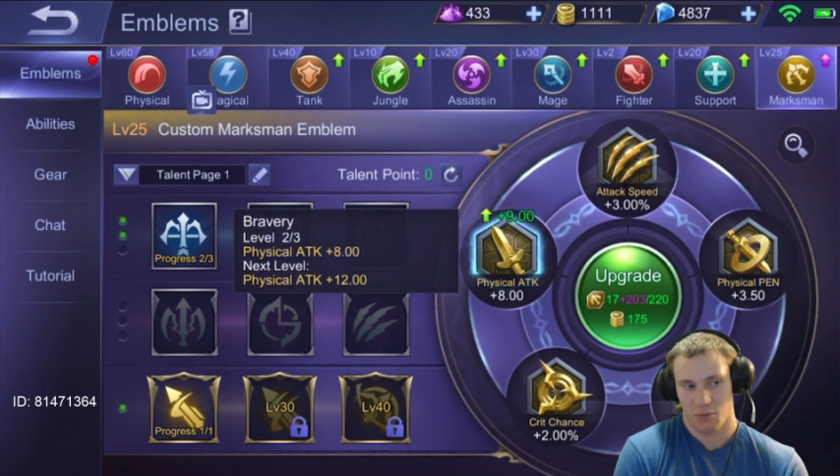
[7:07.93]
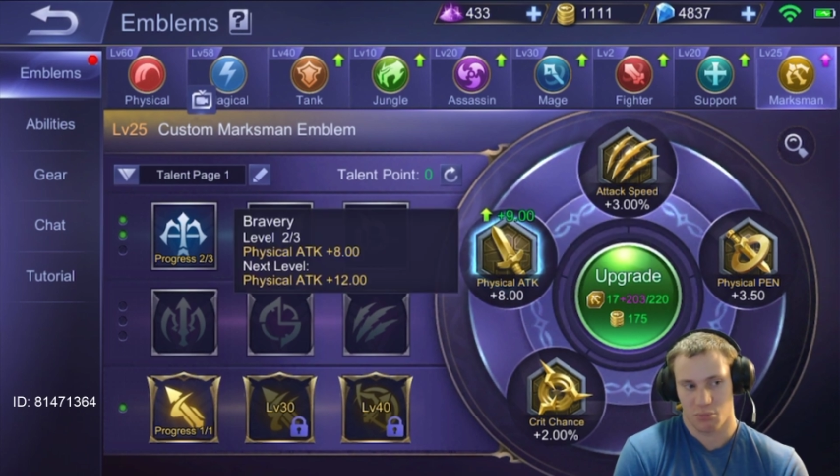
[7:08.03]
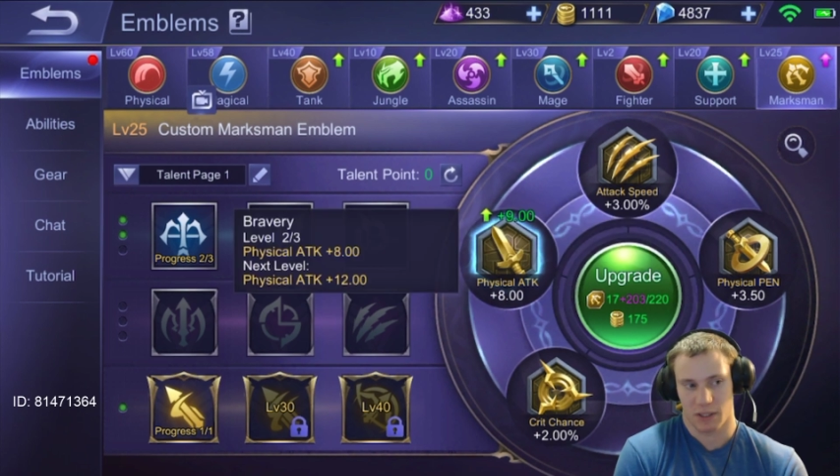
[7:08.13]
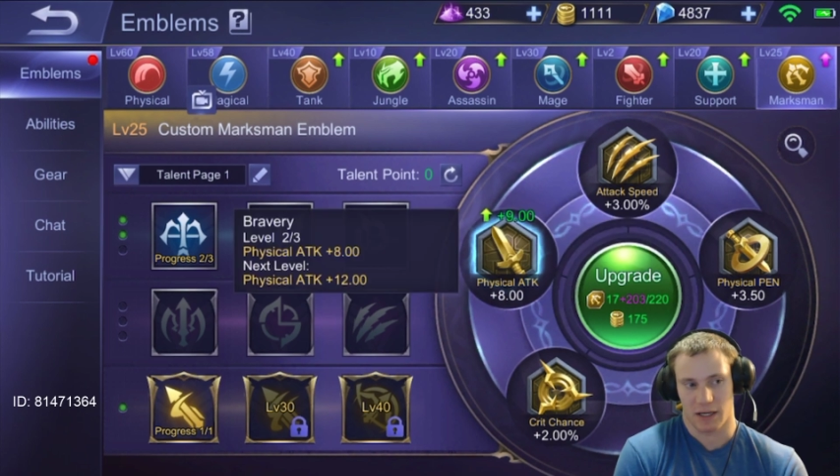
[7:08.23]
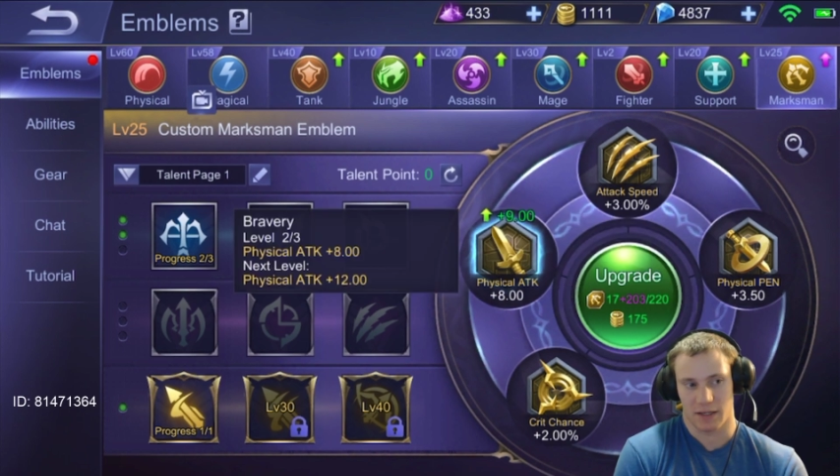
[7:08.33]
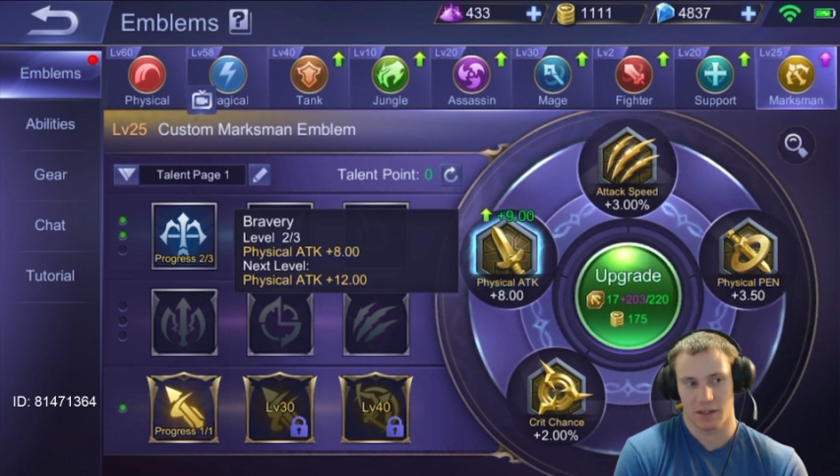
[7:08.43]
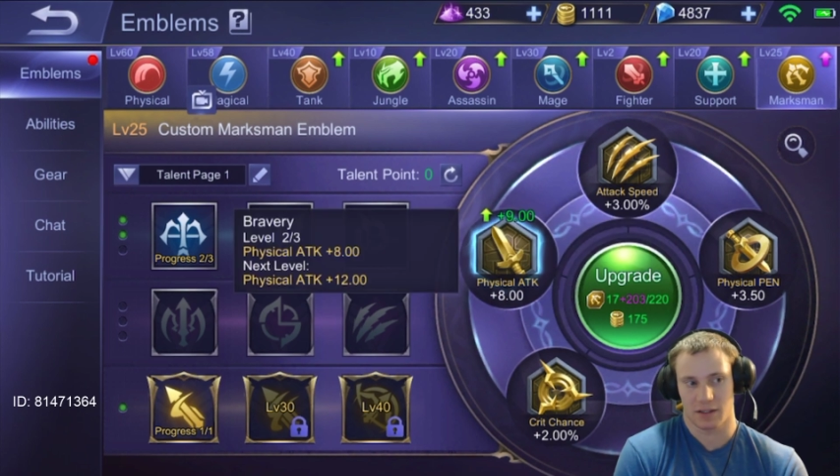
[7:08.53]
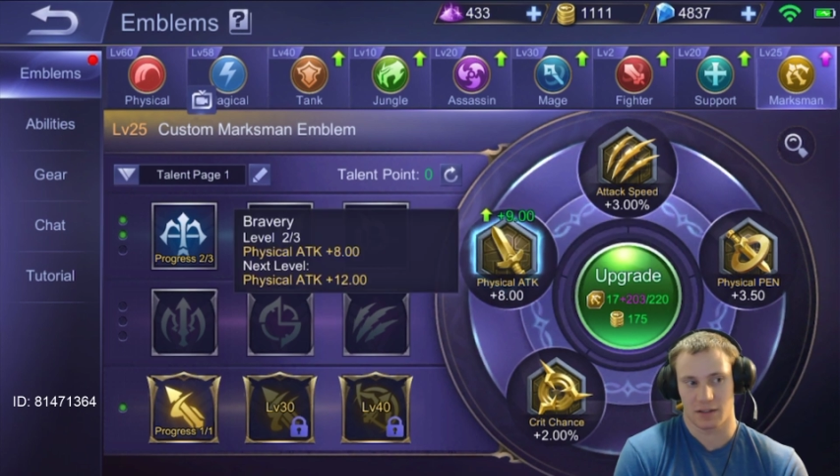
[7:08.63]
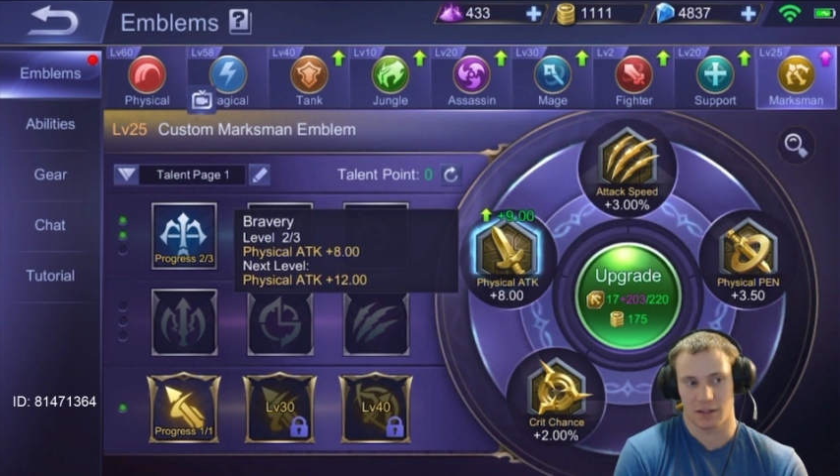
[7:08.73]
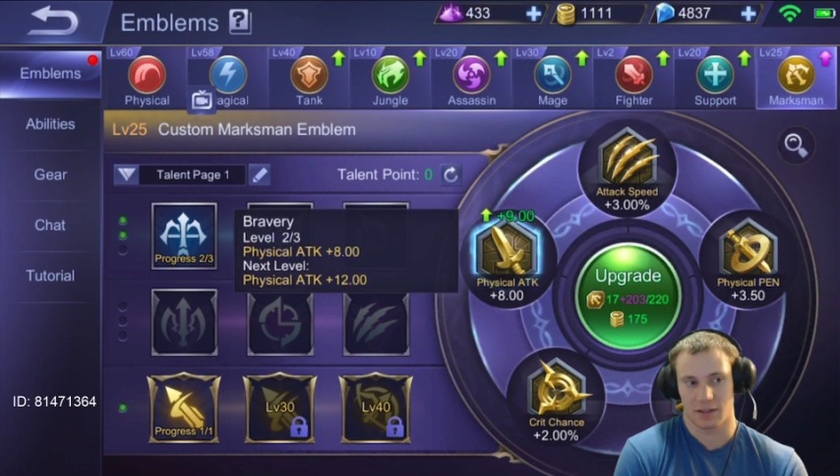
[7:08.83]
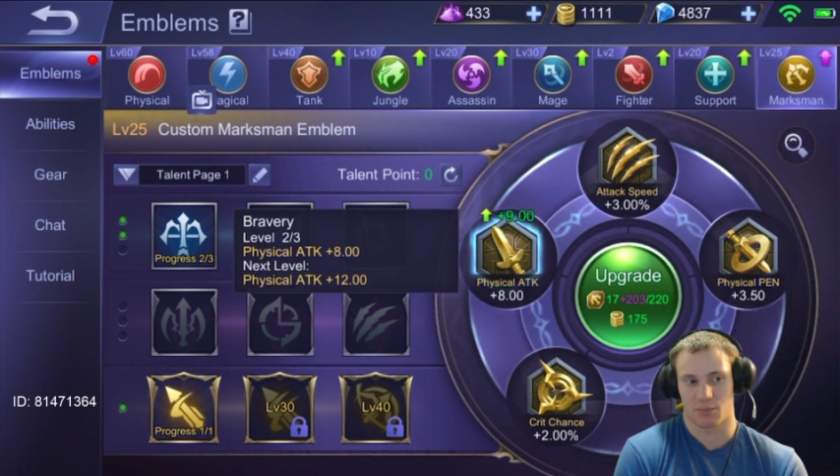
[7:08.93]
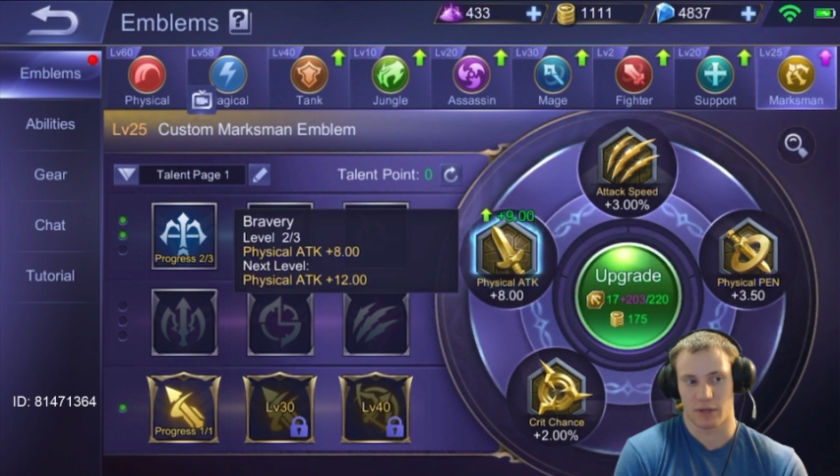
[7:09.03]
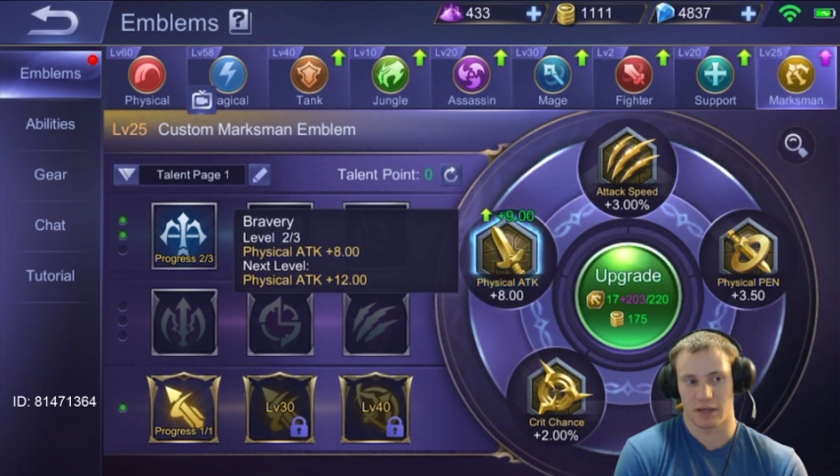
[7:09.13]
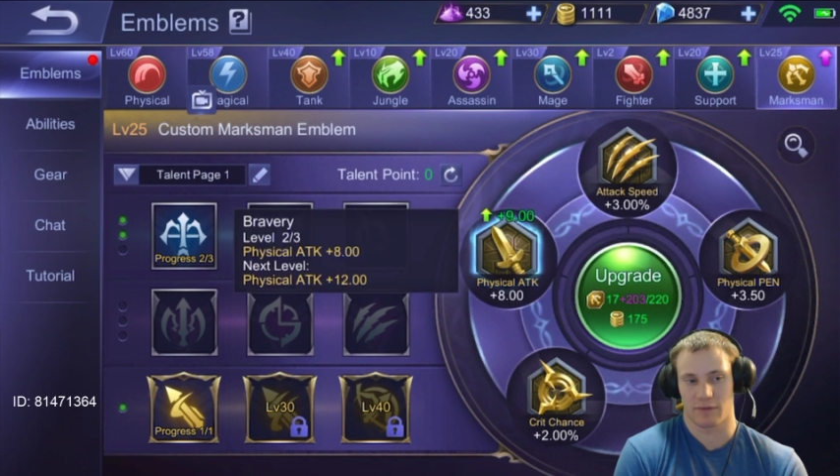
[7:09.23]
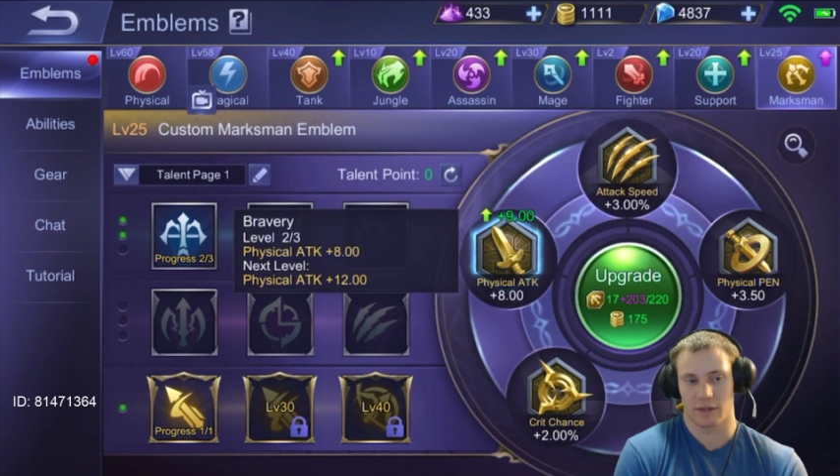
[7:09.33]
but I think that this
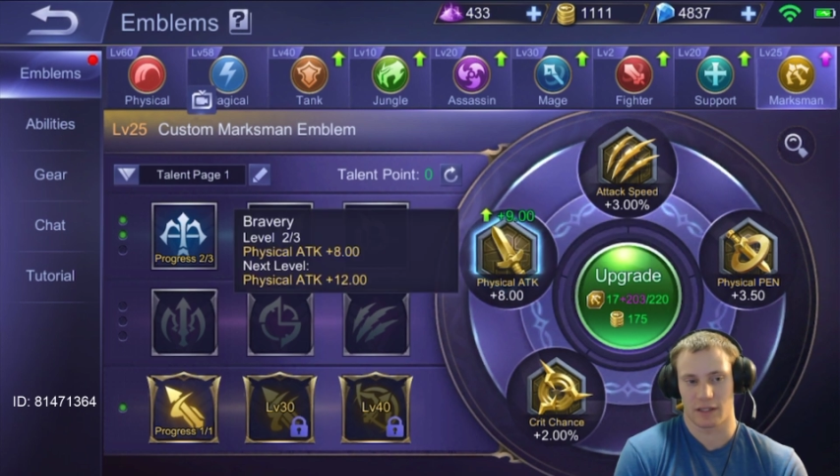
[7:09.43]
bravery,